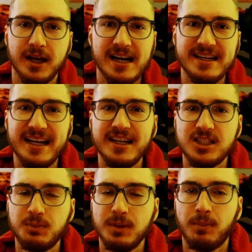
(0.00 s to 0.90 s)
needed
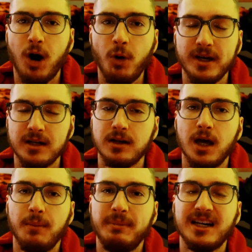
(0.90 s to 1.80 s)
to be broken
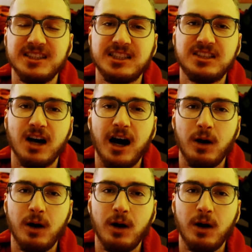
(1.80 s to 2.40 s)
because he saw